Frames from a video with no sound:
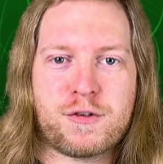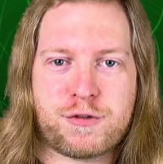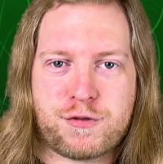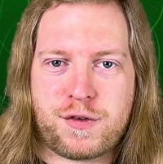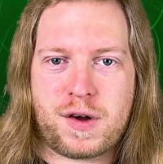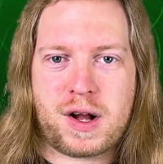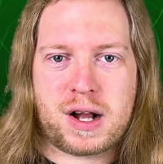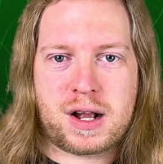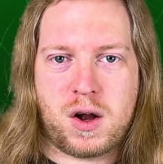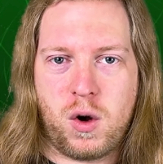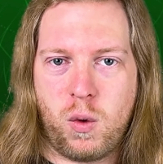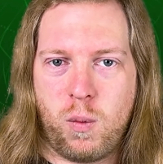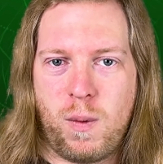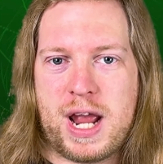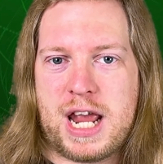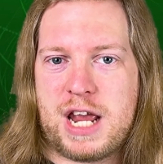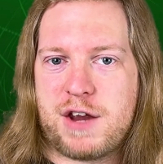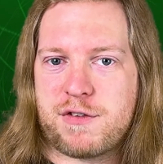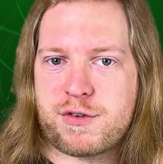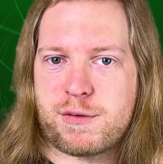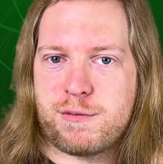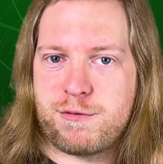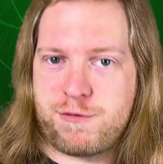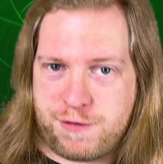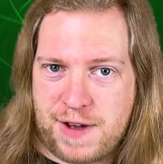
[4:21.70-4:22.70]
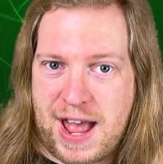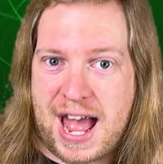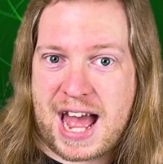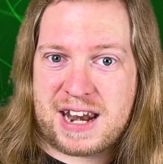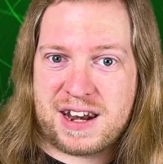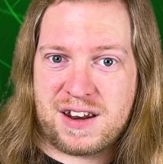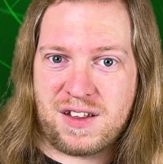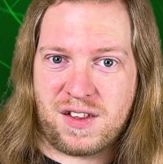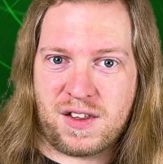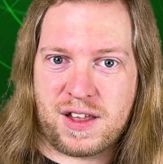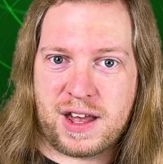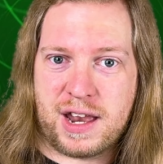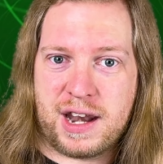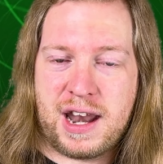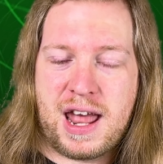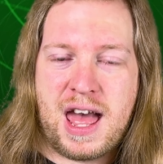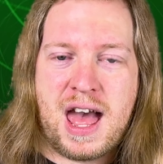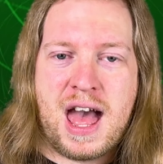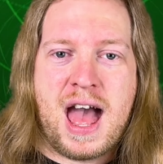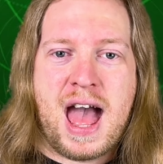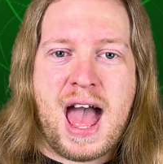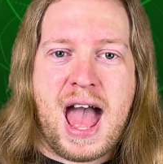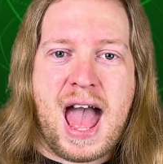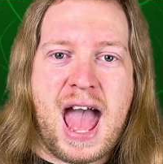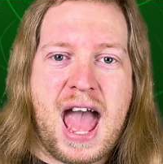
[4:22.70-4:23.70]
fuck away from Phandalin,
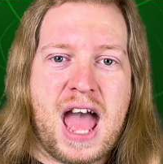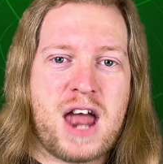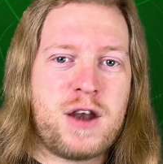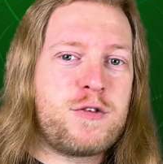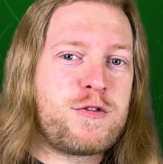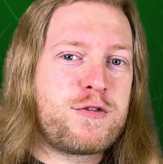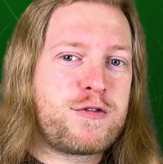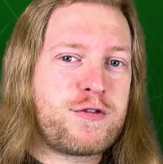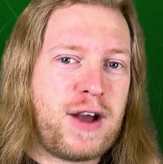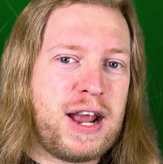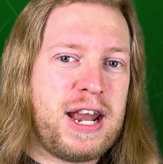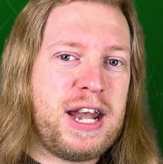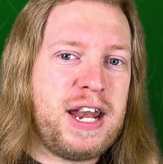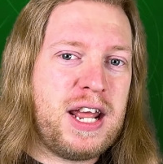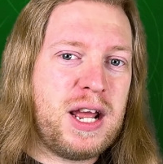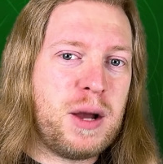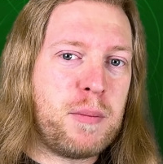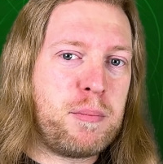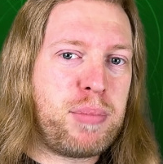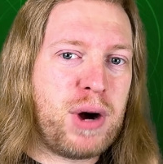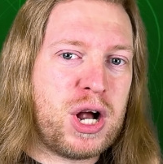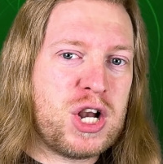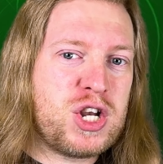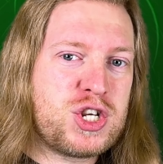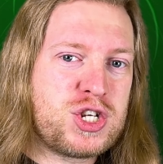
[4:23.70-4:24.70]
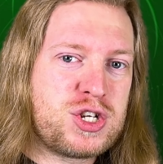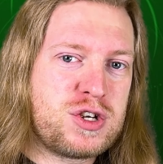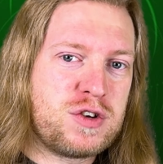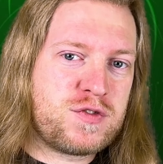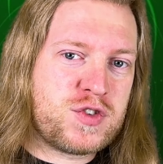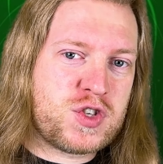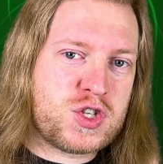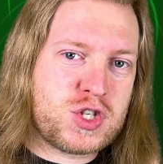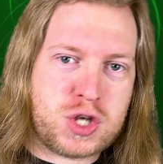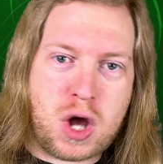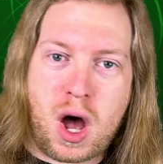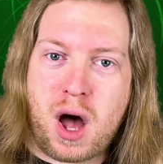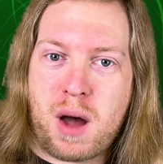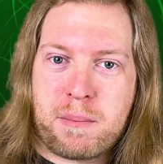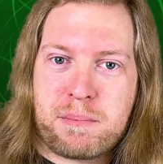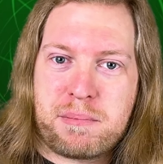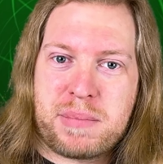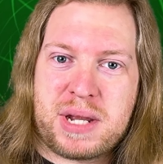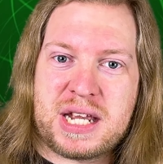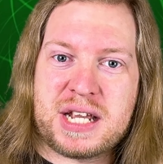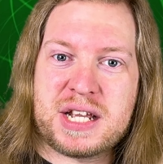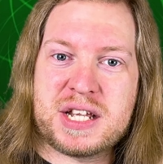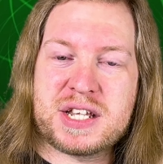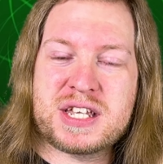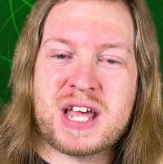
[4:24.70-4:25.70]
and fighting a bunch of
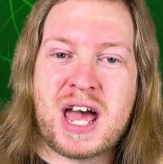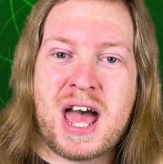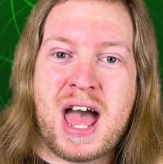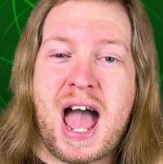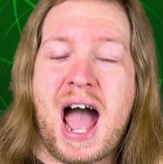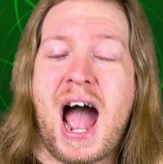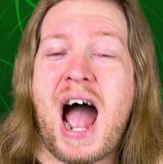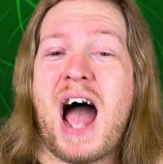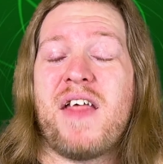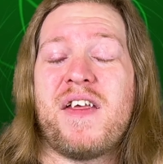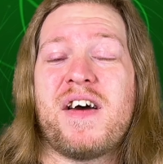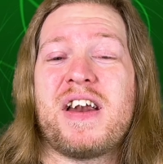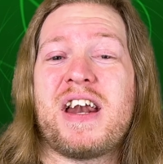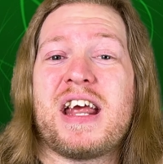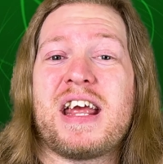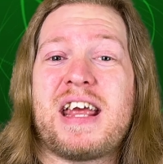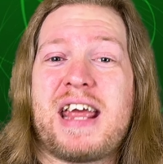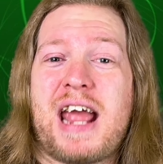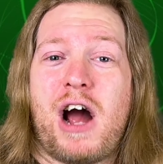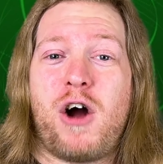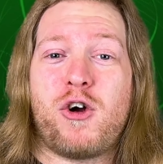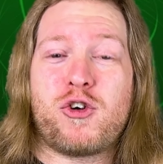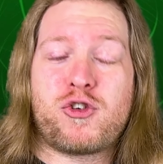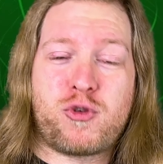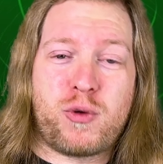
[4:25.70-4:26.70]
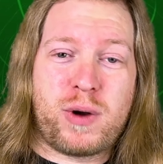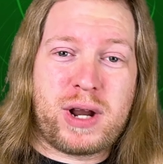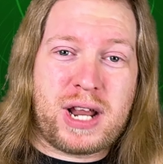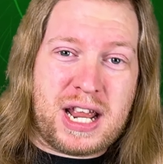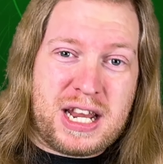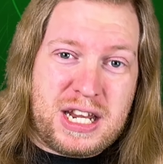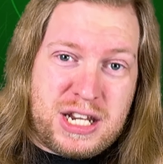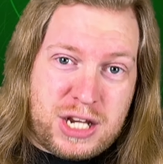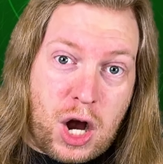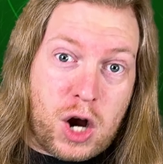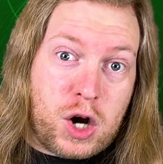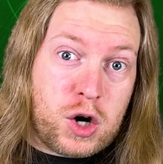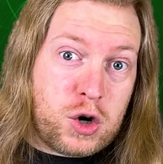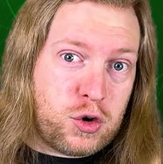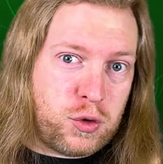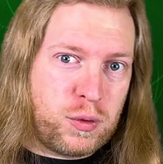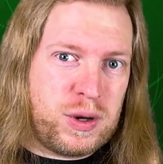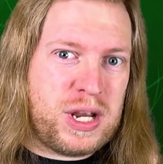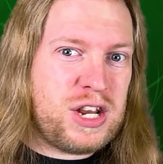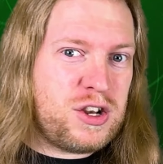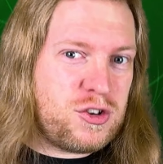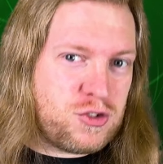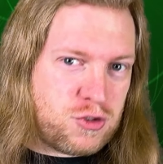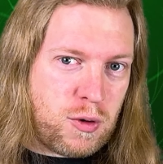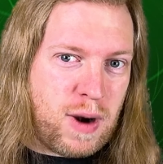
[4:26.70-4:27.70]
zombies, and then encountering a young
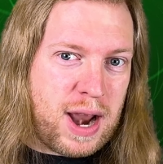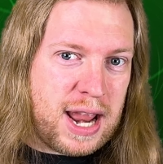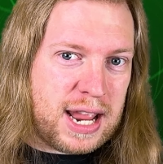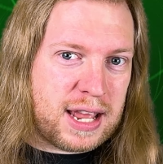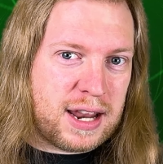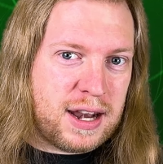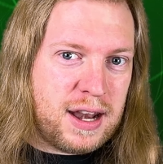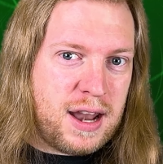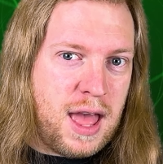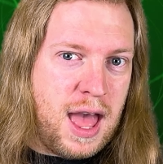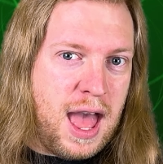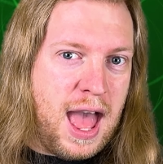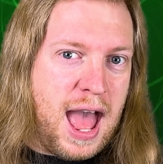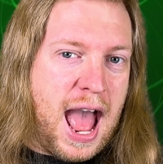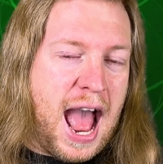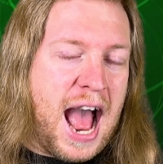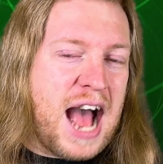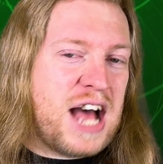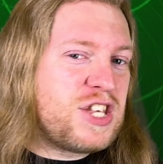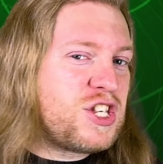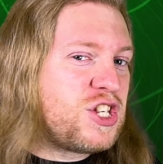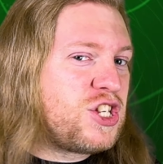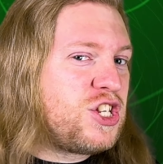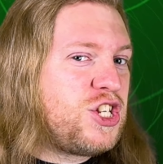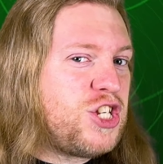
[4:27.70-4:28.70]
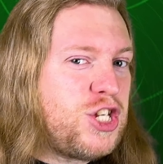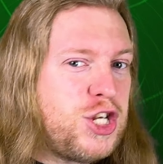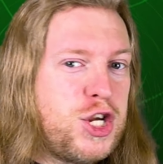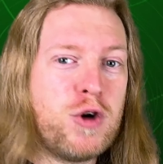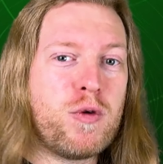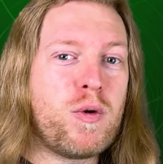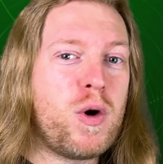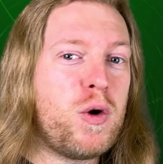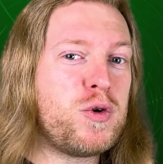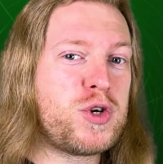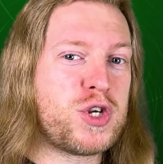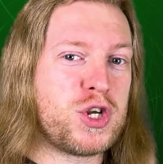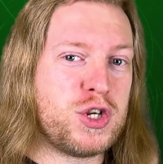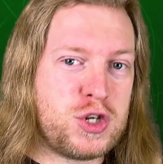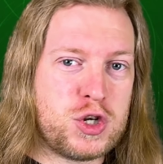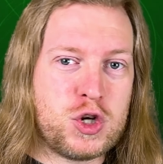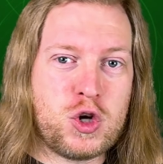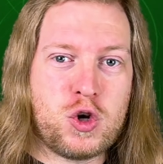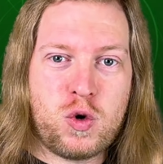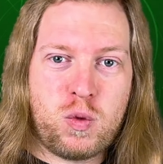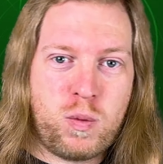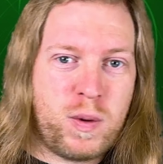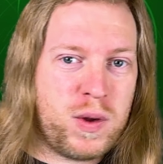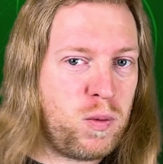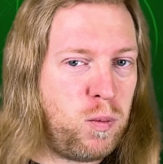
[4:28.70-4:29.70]
green dragon has 0 to
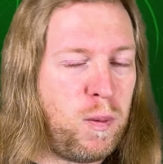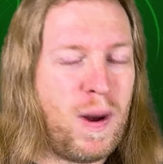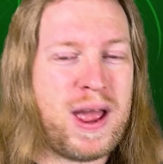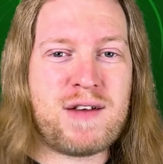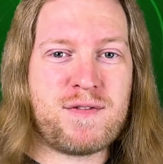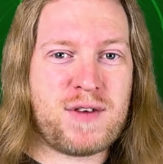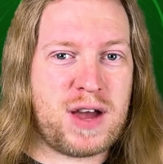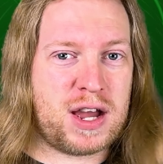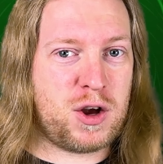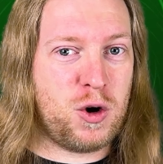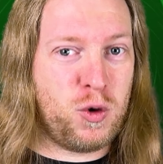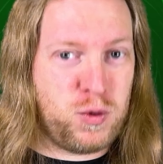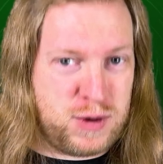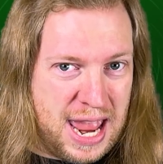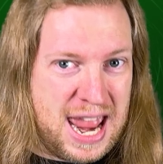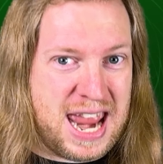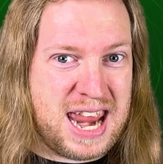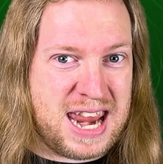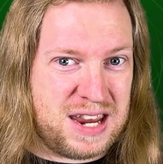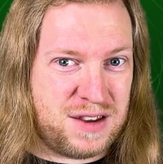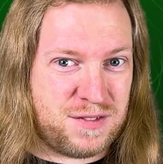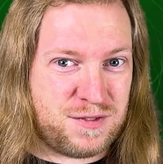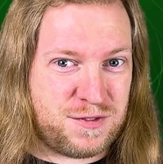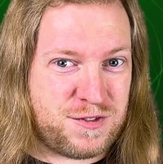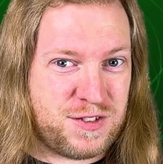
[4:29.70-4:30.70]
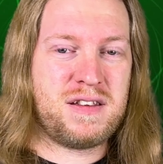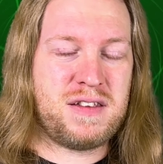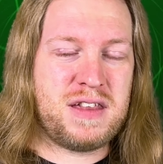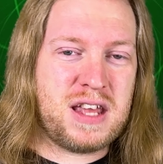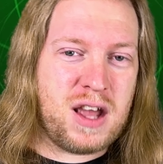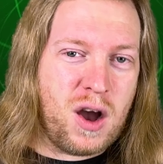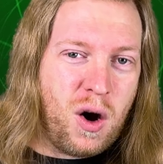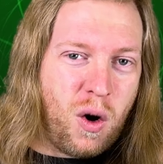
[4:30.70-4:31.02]
do with Wave Echo Cave. The